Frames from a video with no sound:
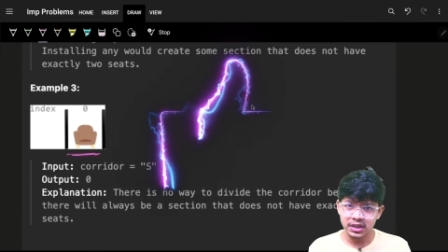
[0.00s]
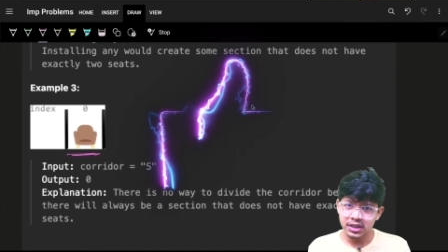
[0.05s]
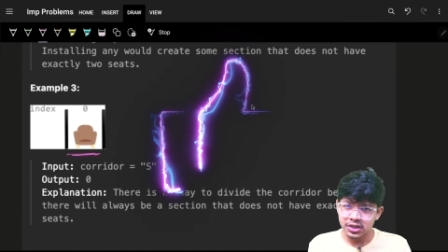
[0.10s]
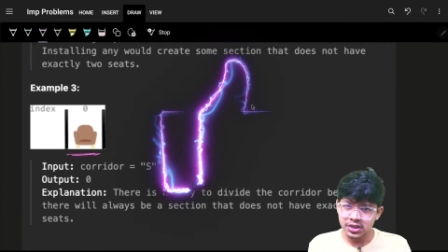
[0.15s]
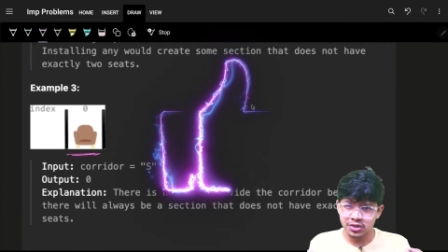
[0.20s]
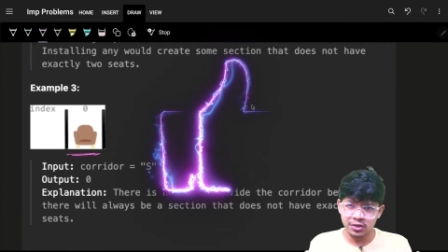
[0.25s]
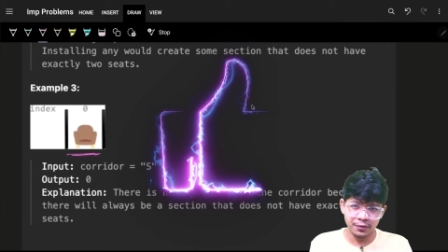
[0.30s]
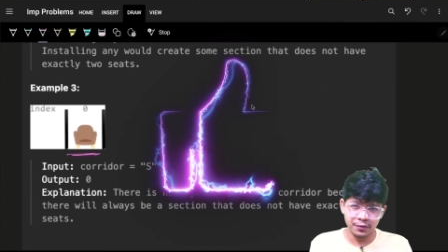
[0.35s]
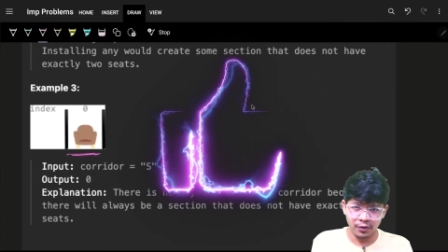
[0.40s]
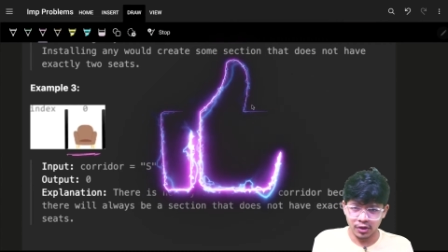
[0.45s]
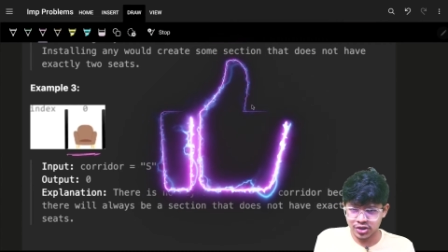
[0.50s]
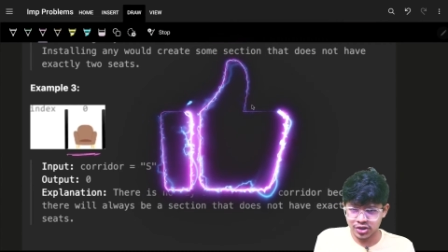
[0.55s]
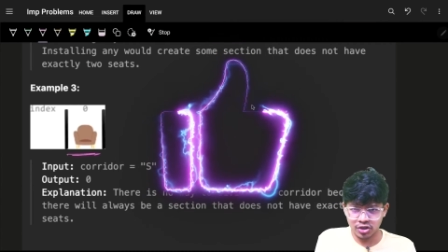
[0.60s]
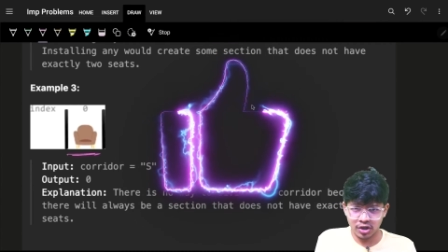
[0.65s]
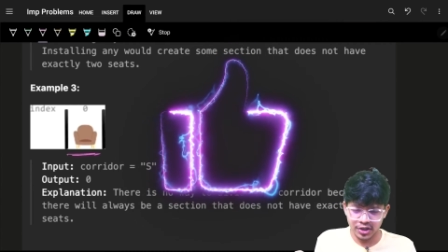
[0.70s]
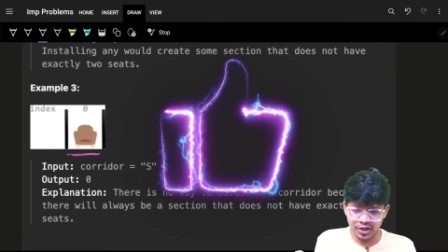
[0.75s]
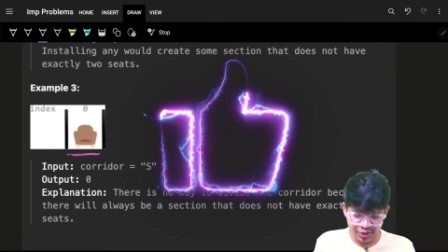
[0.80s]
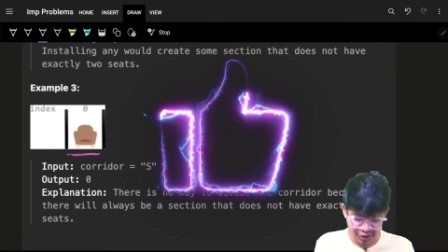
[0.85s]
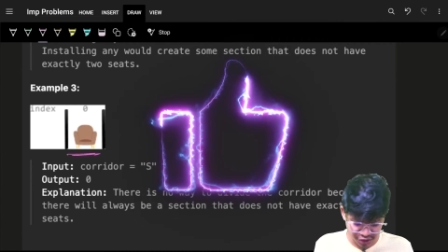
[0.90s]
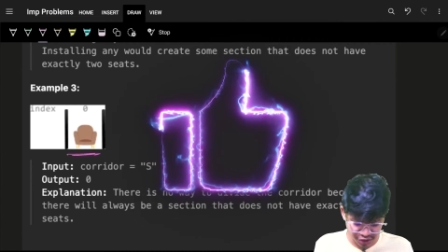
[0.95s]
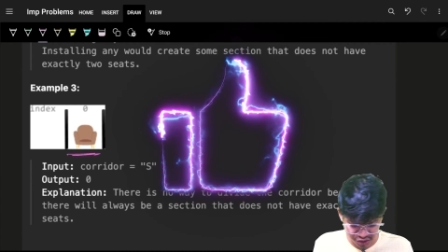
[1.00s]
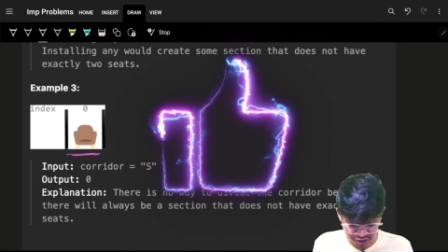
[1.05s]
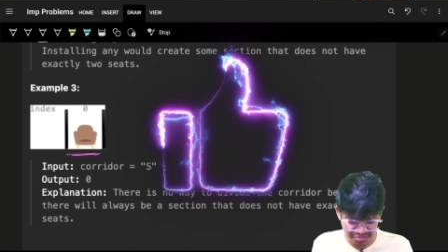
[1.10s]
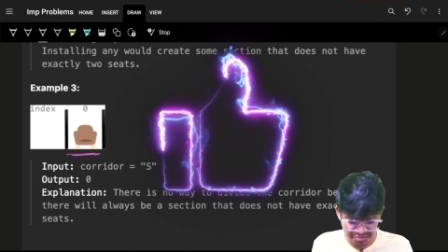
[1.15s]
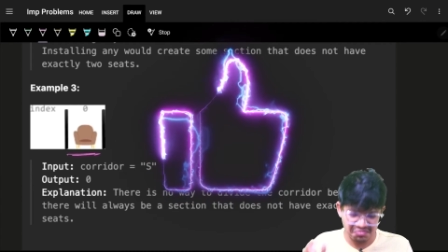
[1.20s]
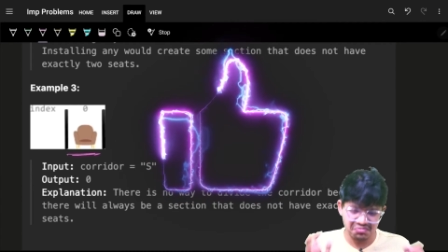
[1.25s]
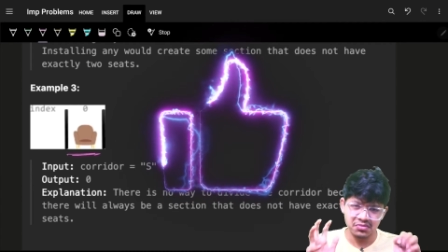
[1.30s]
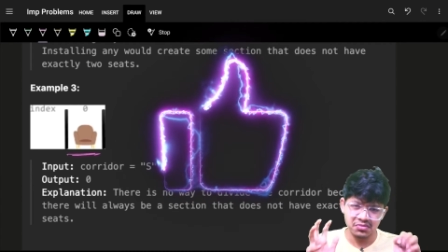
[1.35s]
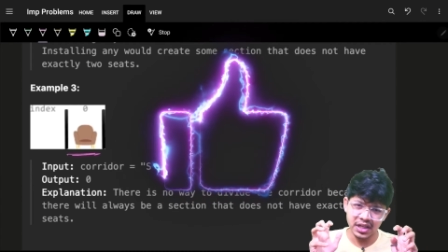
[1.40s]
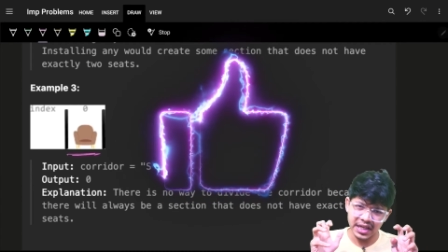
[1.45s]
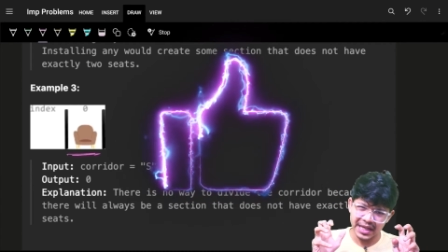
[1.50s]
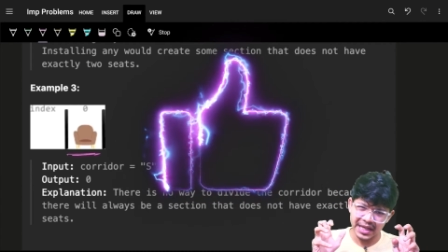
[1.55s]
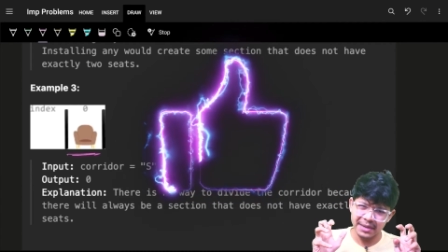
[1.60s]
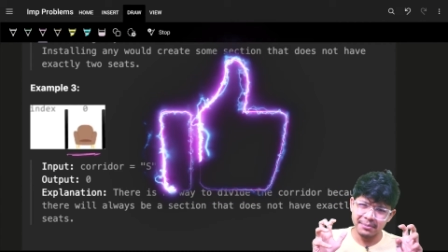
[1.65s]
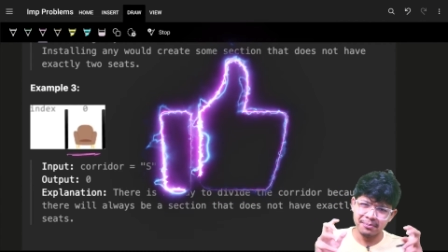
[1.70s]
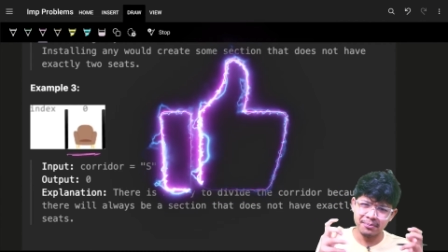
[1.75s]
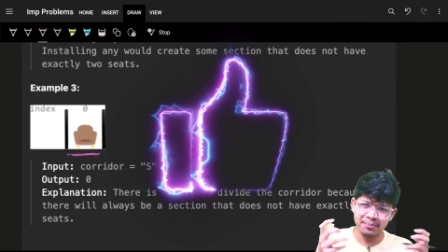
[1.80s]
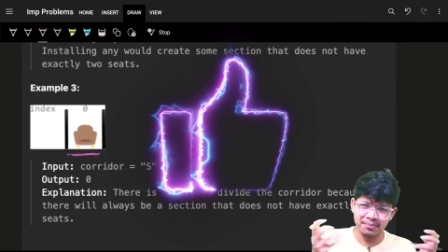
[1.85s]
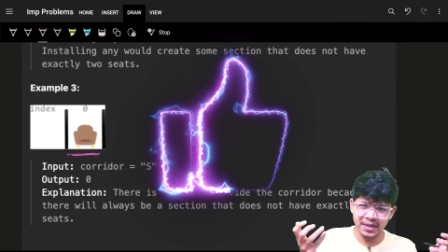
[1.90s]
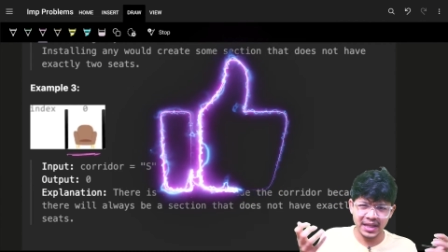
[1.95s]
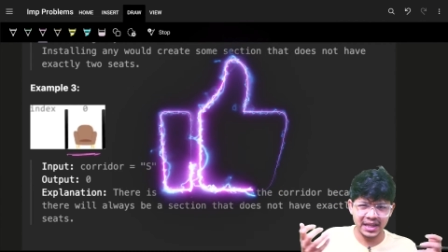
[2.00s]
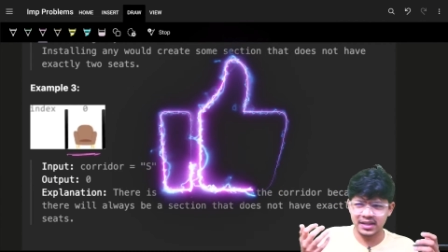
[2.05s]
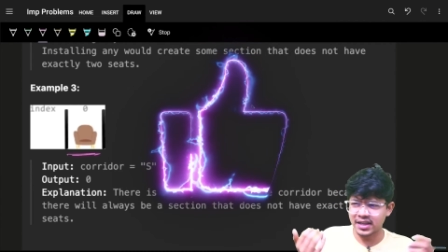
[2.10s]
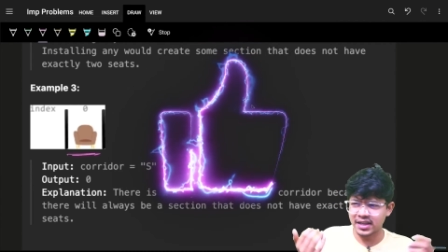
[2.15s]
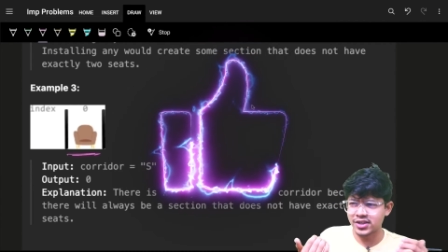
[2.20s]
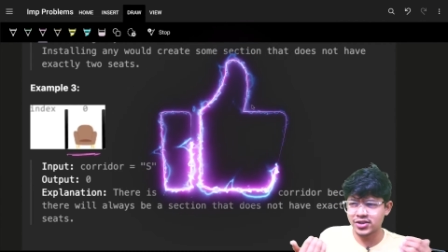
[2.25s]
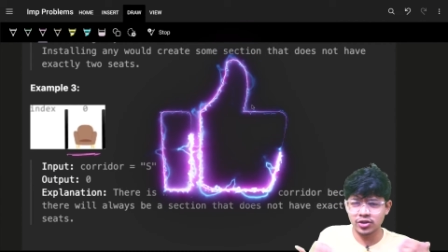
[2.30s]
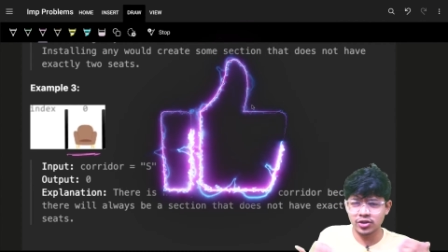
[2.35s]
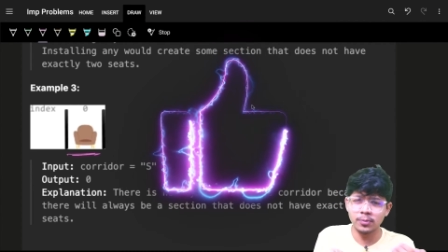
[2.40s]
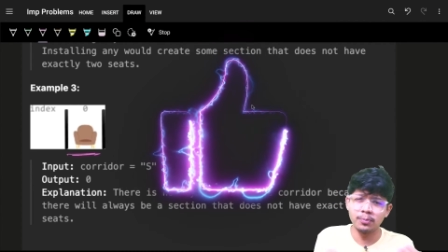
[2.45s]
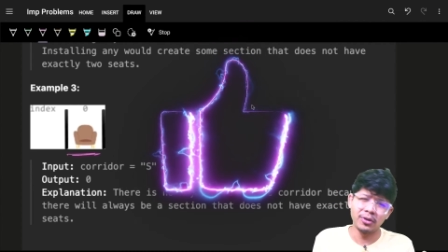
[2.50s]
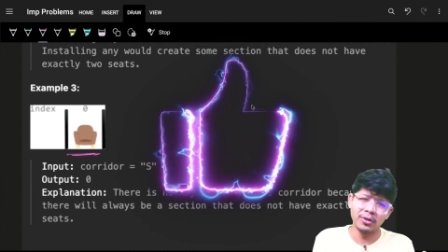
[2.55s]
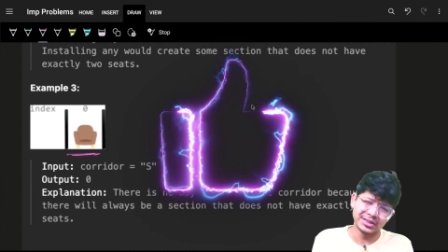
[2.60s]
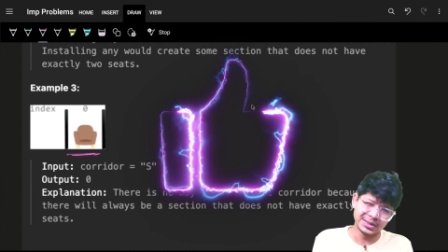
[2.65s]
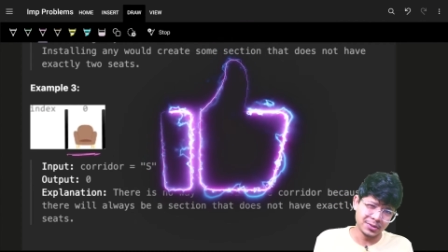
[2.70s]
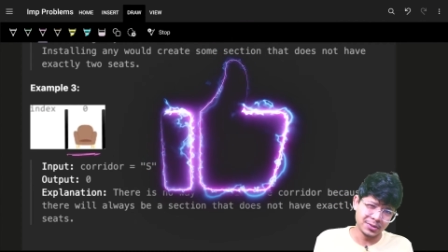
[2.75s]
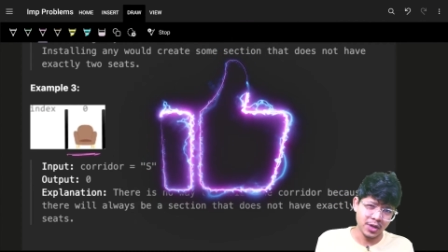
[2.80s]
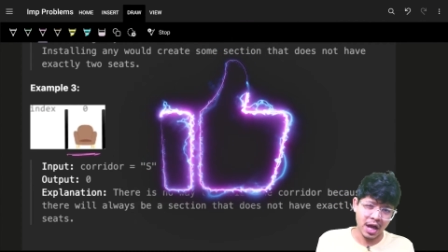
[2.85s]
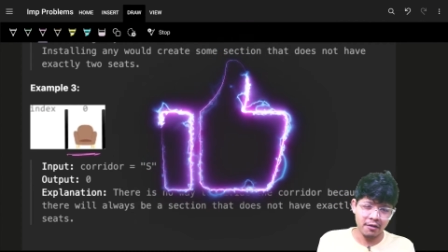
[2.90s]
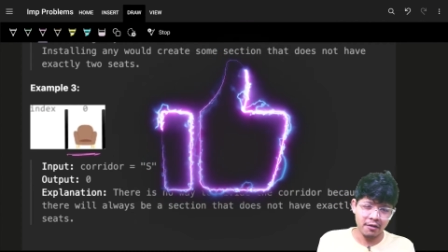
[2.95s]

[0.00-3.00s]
so for sure it's not possible to have a